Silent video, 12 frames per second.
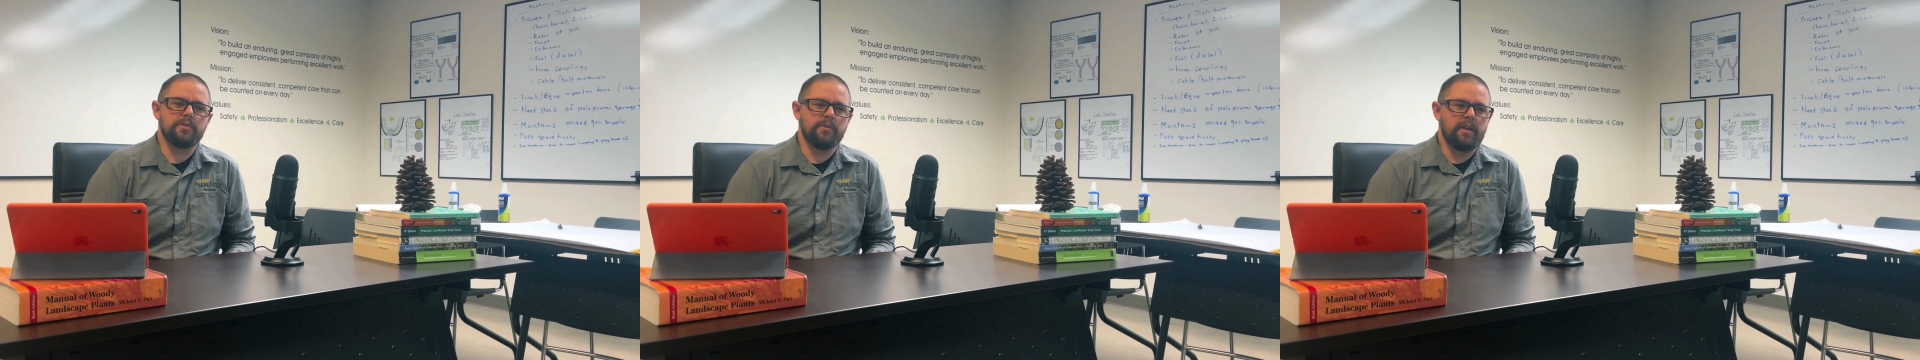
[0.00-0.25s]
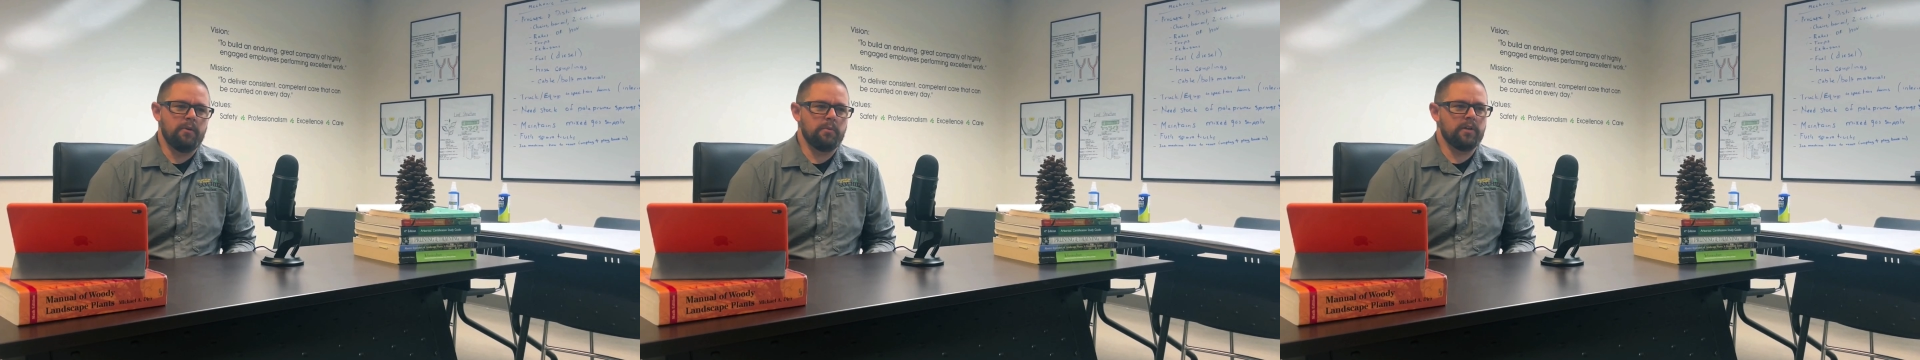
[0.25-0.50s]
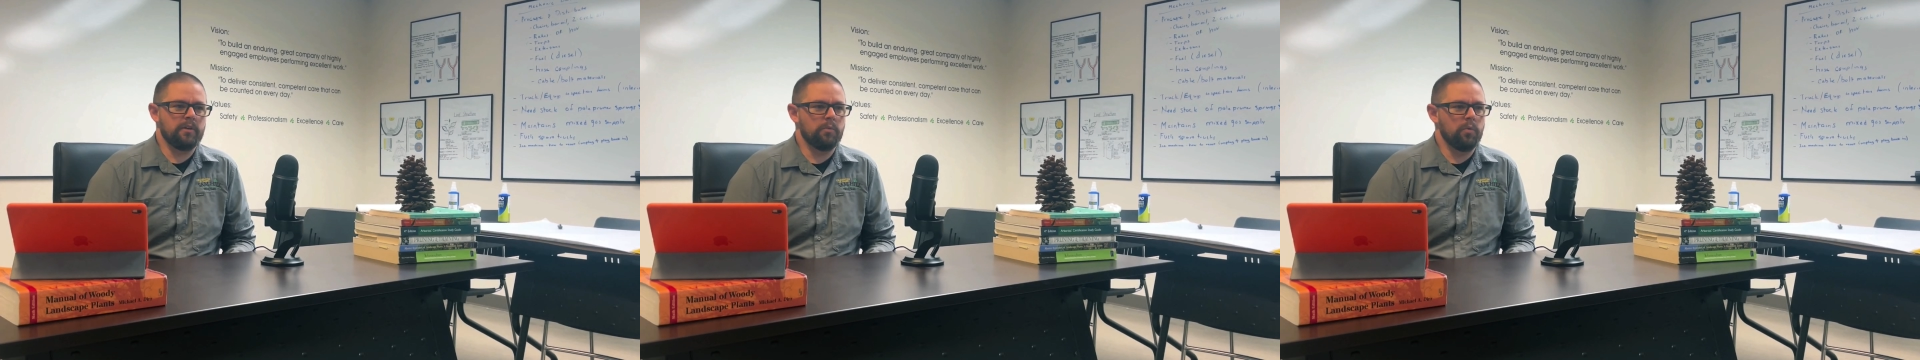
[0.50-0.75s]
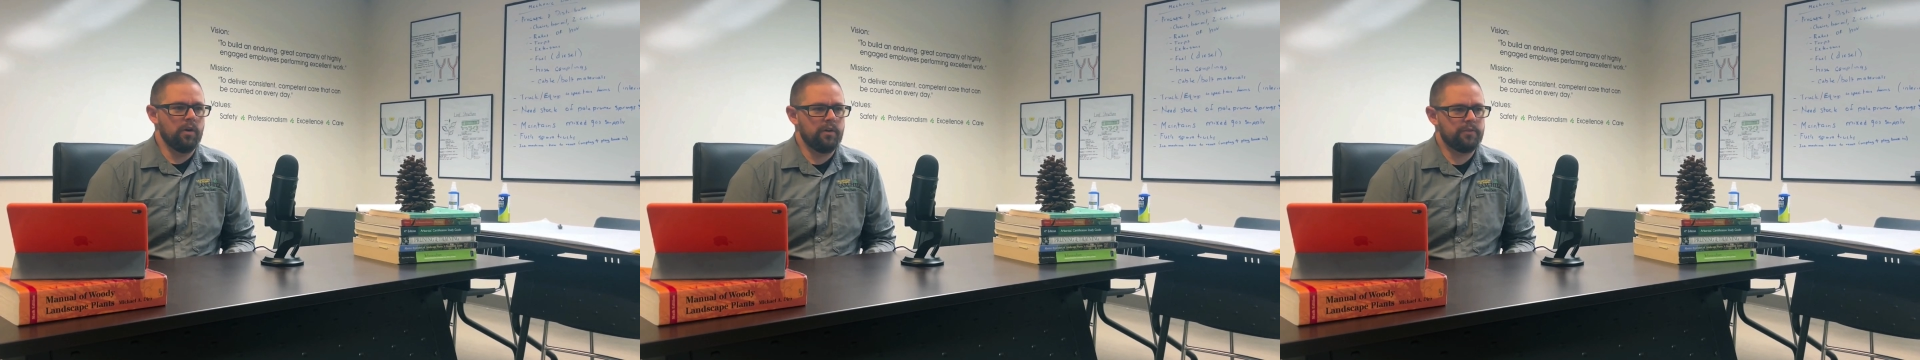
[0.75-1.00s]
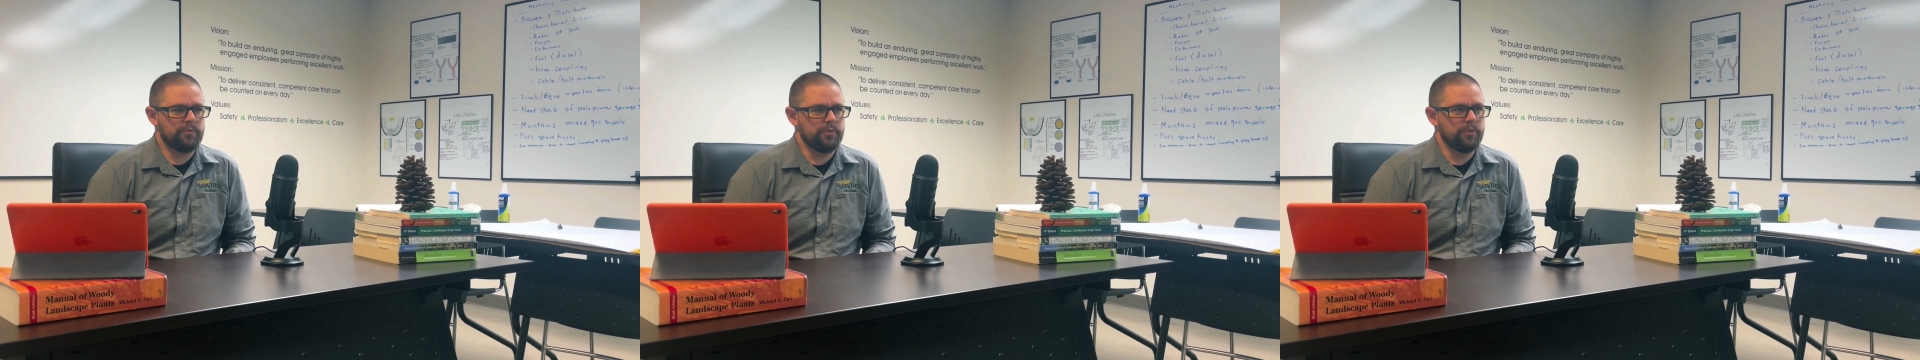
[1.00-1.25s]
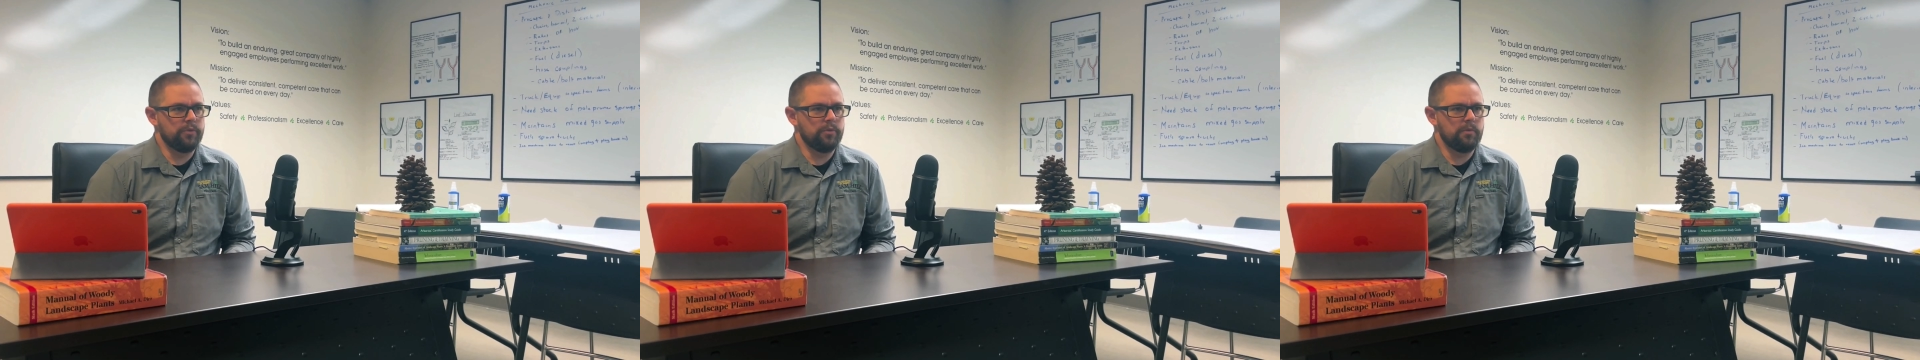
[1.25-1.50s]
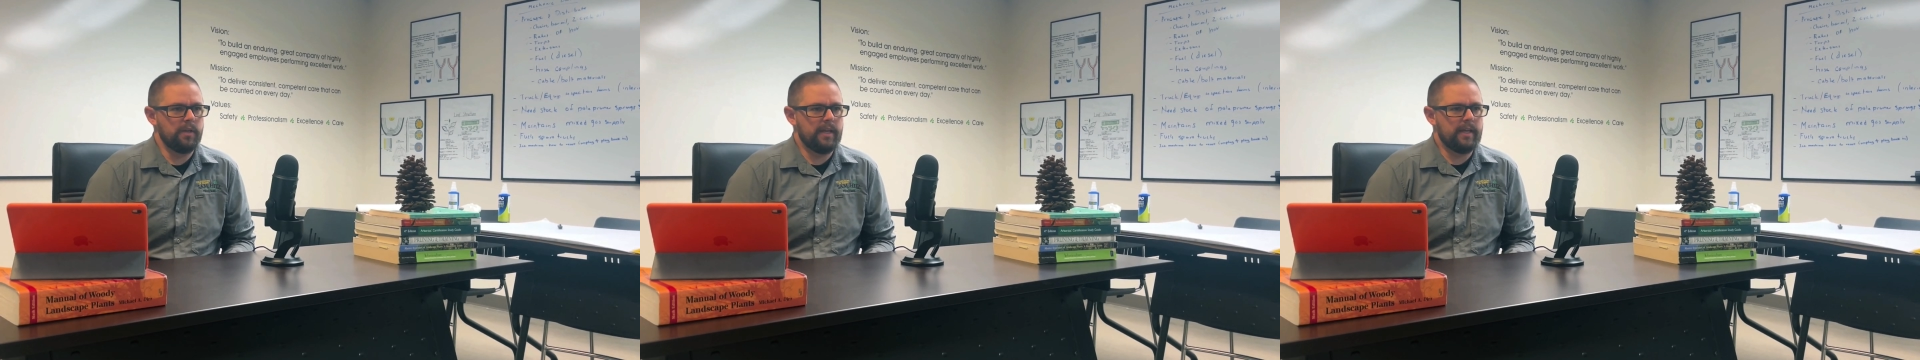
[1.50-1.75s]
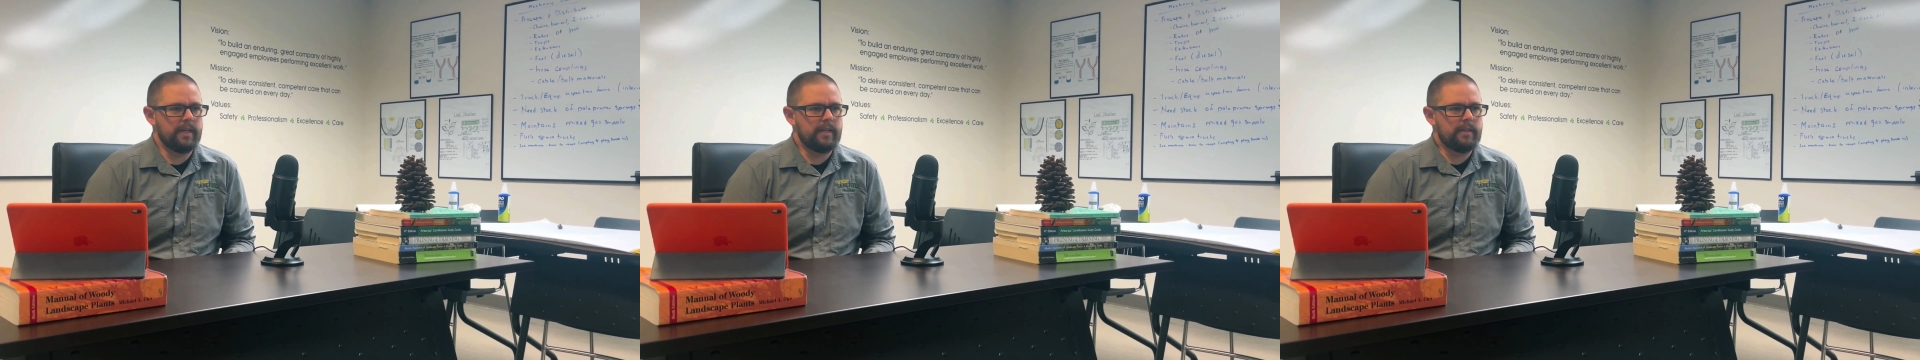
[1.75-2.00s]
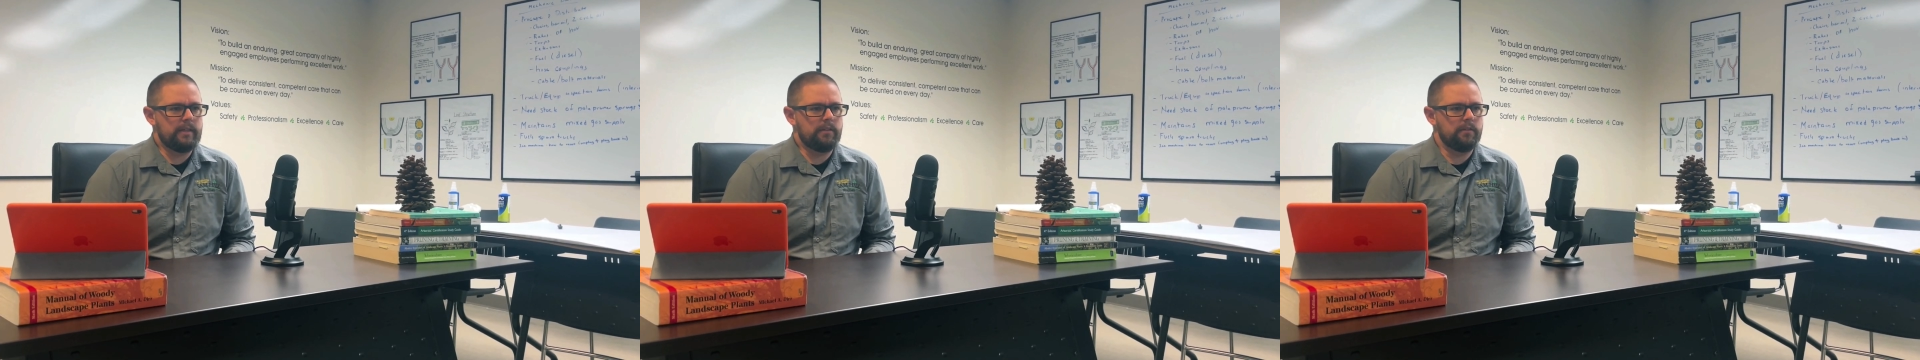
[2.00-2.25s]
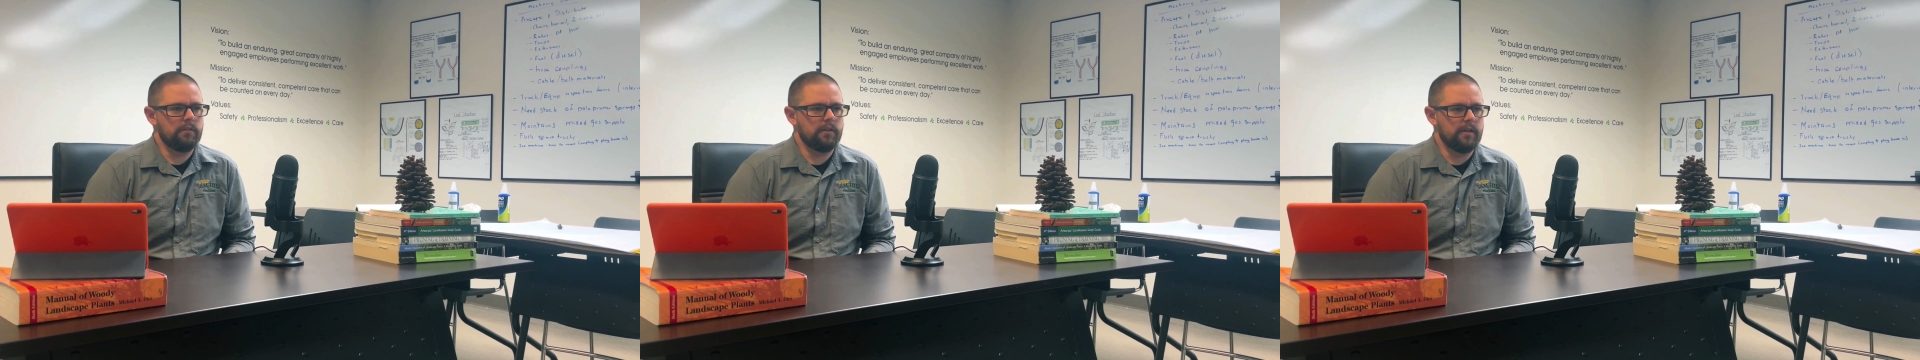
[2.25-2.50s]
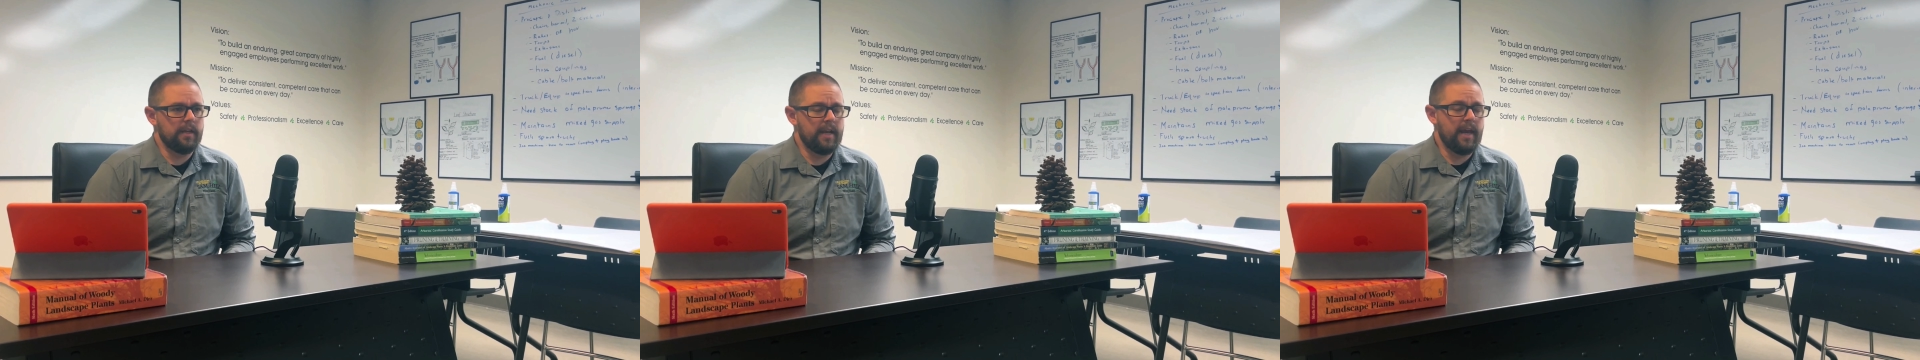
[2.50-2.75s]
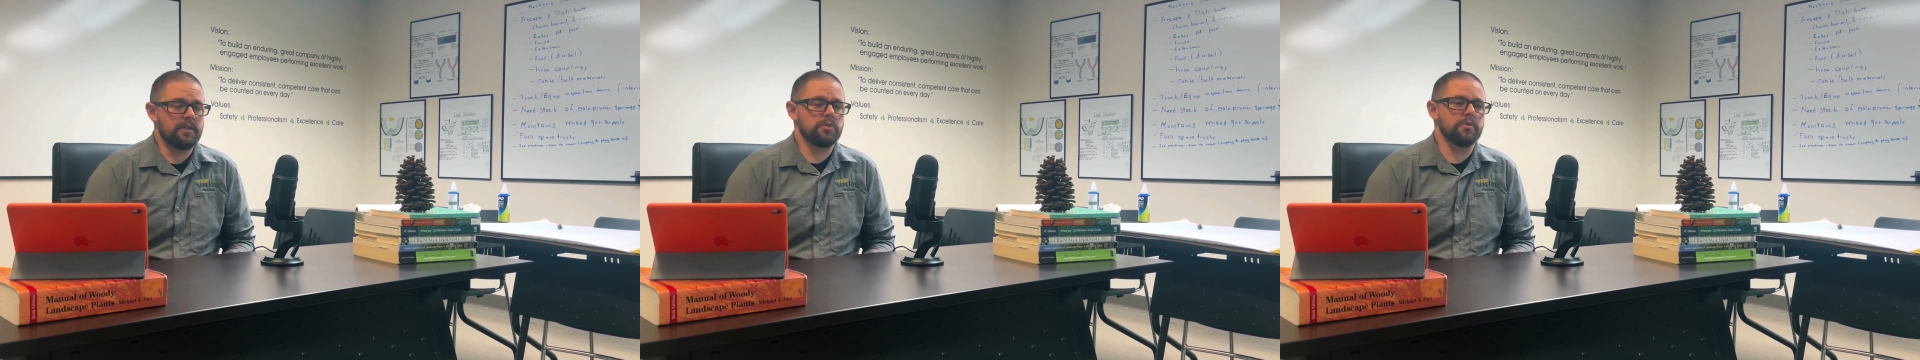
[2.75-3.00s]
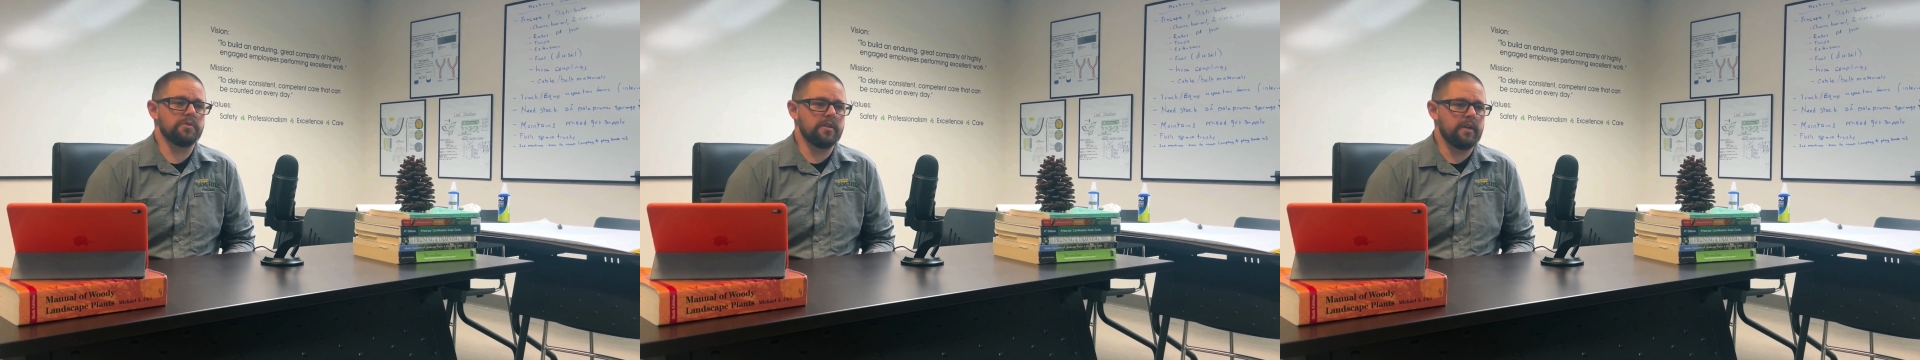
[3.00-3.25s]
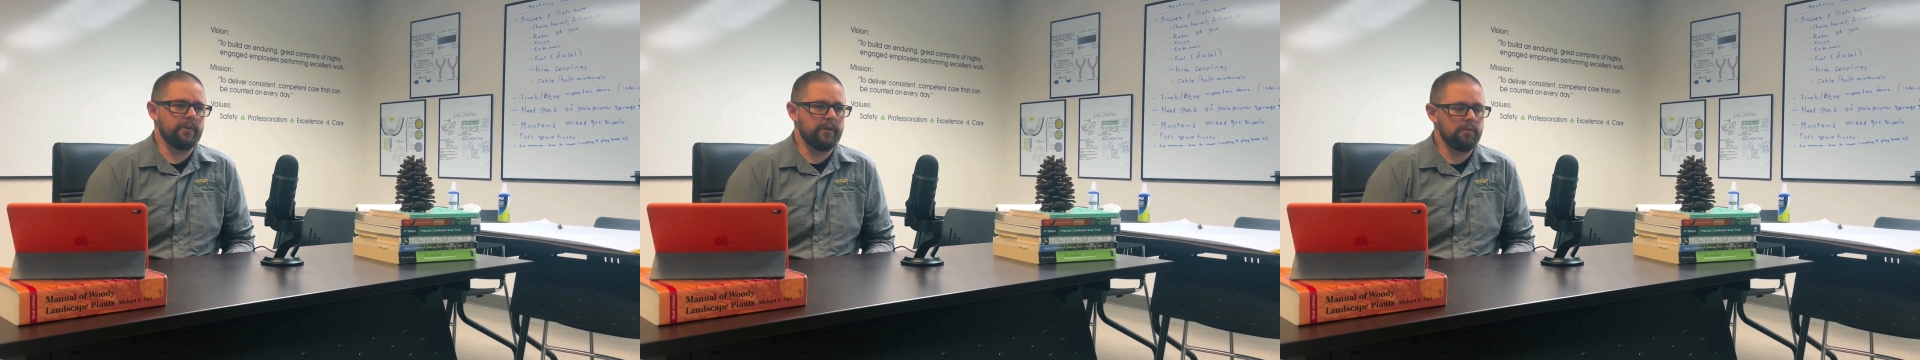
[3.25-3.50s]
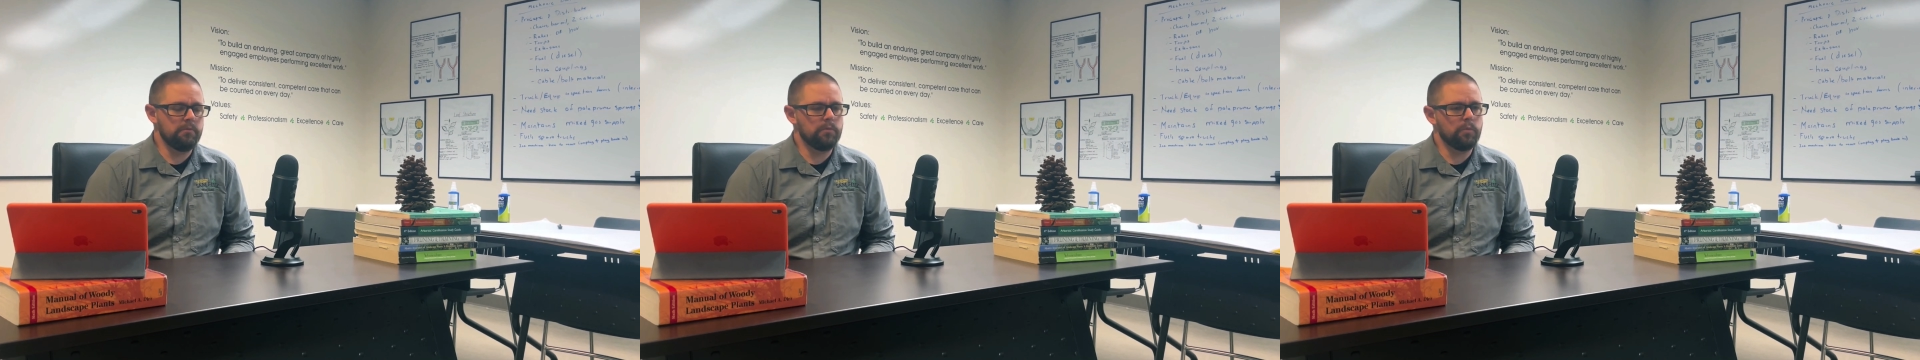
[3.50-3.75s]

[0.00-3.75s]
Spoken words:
now we're going to walk through an actual scenario